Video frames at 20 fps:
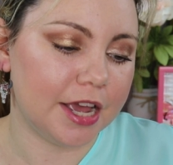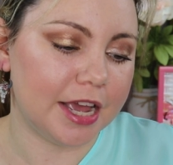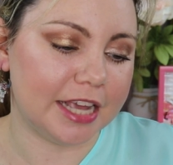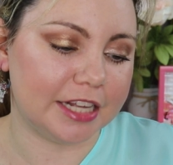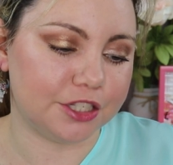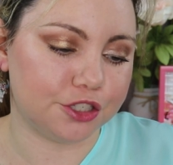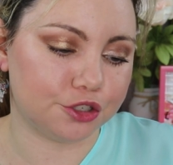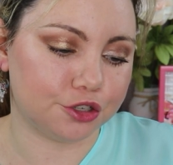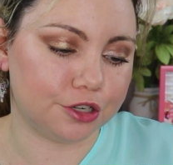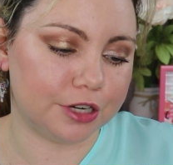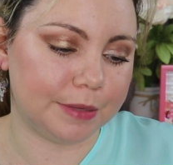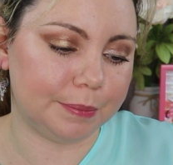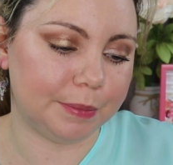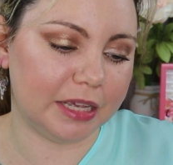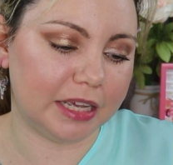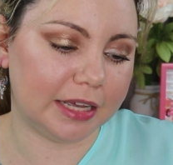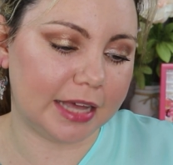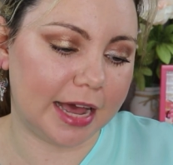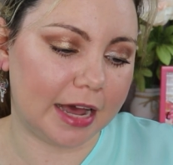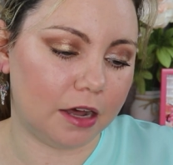Its
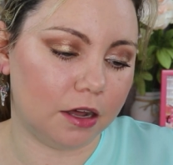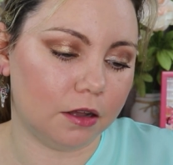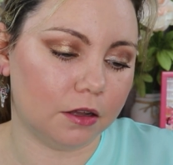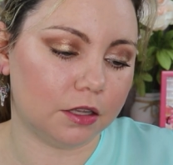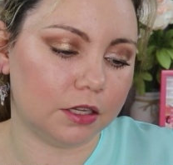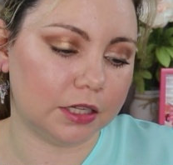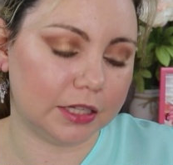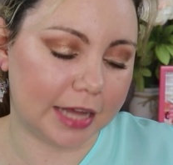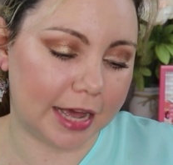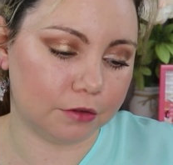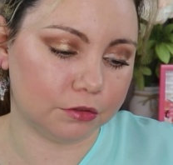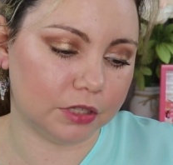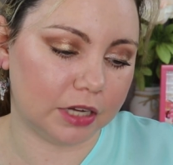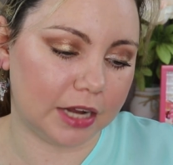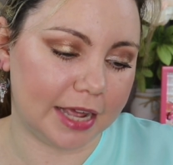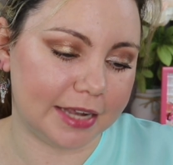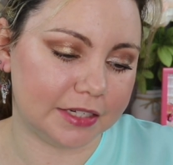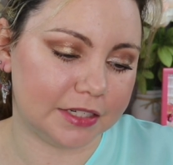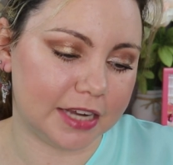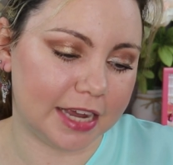creamy
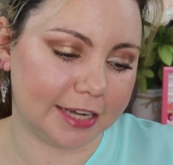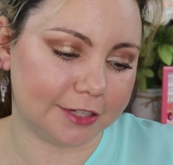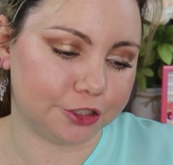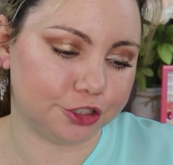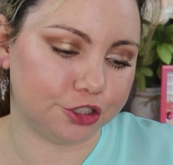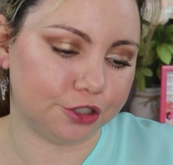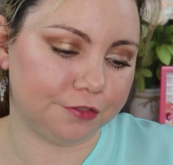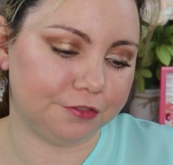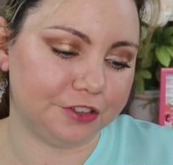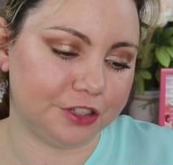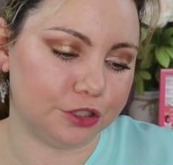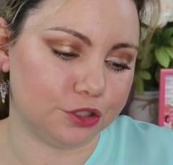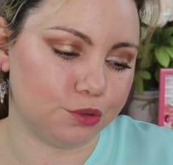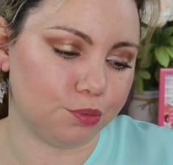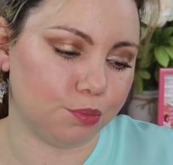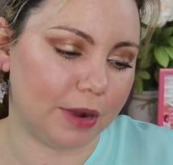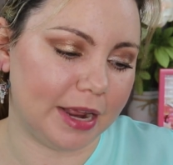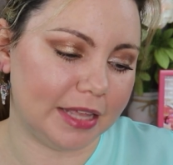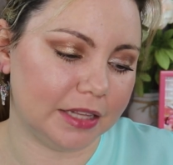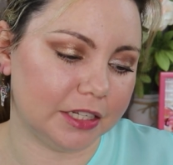cloud-like texture
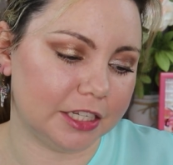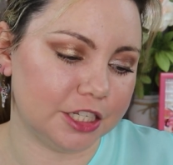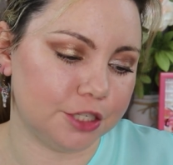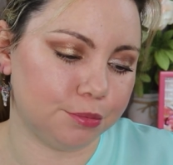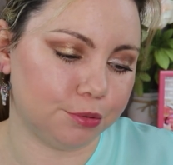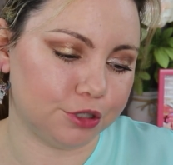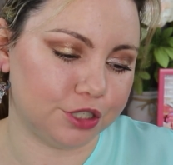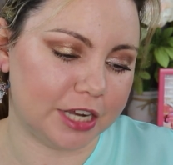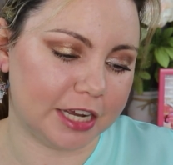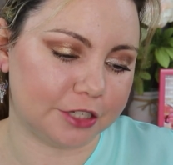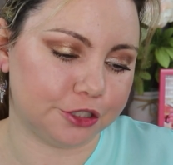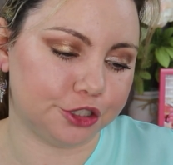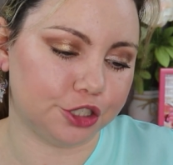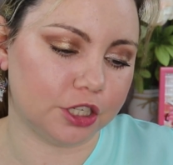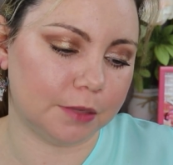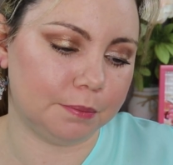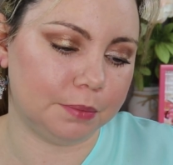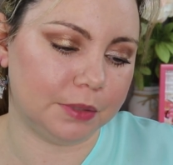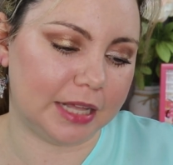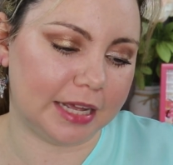feels weightless, protects
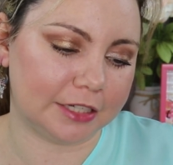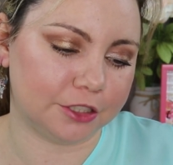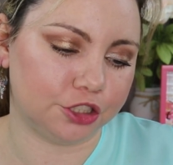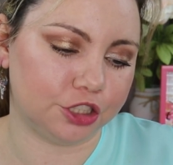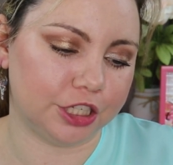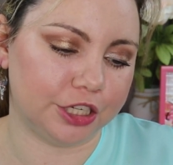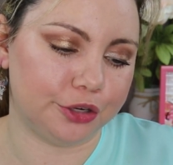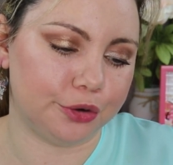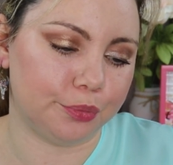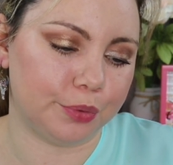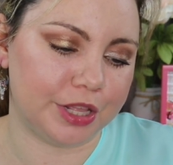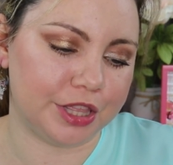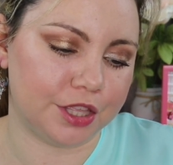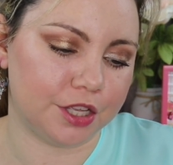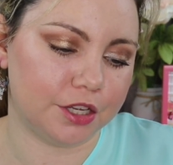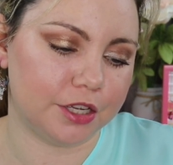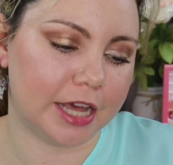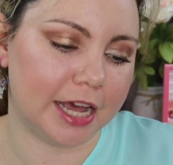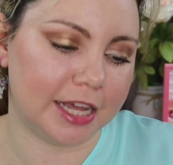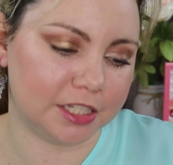your complexion
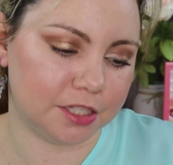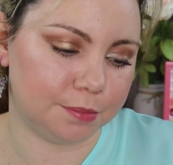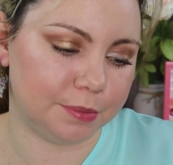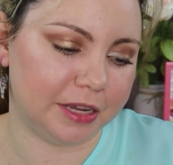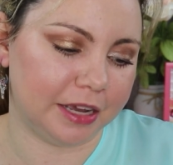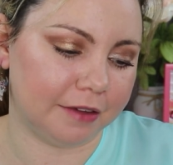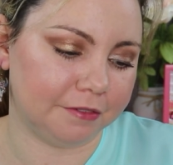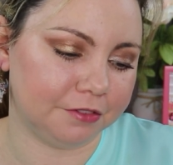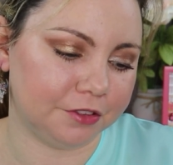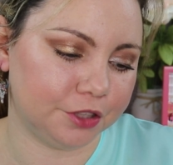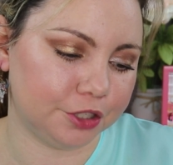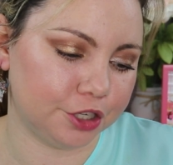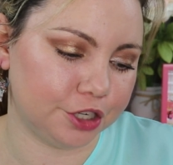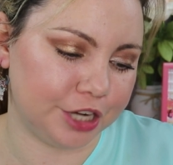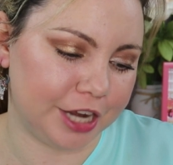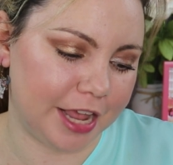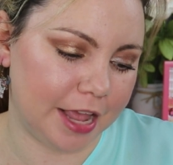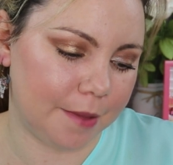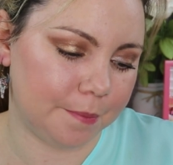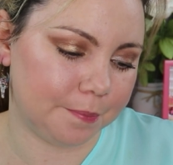with SPF
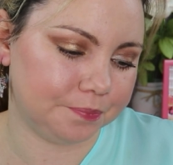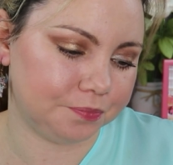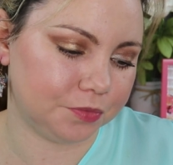30.